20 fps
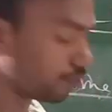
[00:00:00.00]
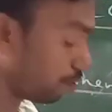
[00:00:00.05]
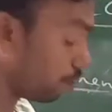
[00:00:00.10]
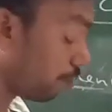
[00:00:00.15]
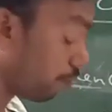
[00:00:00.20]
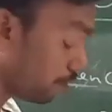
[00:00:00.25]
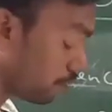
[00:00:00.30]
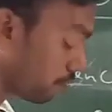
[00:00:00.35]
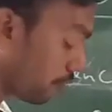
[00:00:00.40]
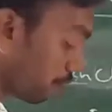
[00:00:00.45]

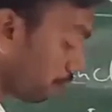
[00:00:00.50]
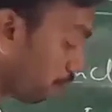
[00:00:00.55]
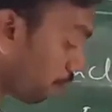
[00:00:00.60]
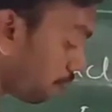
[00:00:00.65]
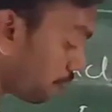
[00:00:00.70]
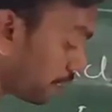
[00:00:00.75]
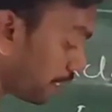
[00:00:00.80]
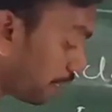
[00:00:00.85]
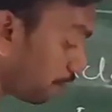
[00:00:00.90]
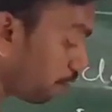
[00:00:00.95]
So
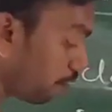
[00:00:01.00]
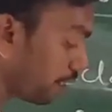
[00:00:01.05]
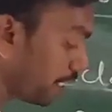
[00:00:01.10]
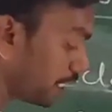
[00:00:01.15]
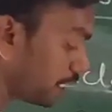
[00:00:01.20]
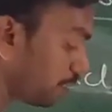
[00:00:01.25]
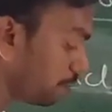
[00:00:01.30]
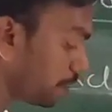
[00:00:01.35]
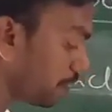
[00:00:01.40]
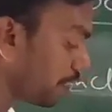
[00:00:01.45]
over the
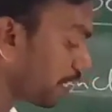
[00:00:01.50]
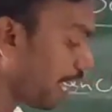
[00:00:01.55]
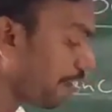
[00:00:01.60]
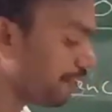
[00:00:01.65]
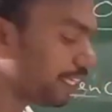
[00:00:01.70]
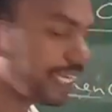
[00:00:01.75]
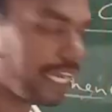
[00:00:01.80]
coordination sphere you are having